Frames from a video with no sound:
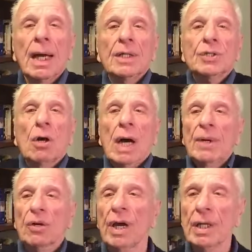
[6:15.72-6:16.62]
And so I'm
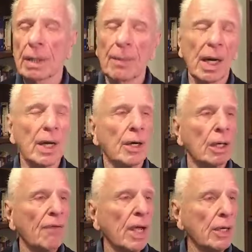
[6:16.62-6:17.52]
a great admirer
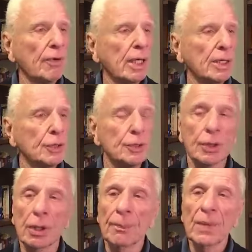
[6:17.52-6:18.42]
of Henry
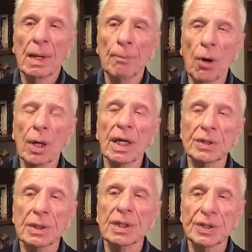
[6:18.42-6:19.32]
Kissinger, more or
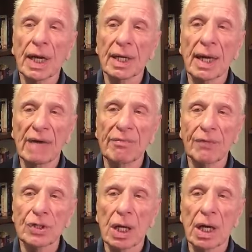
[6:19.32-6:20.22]
less in the second half of
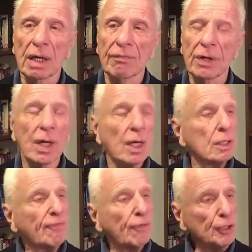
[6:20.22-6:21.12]
his life.
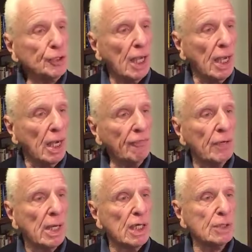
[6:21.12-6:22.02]
The first half,
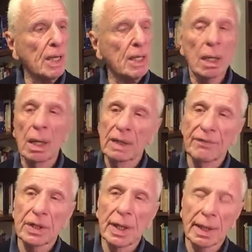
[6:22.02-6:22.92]
he spent a lot of
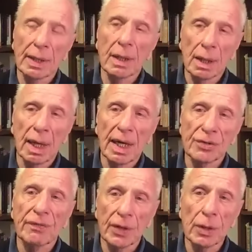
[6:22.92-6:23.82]
it taking the lives
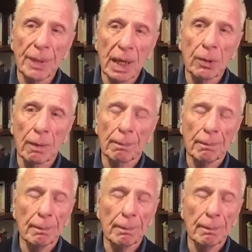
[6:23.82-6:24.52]
of other people.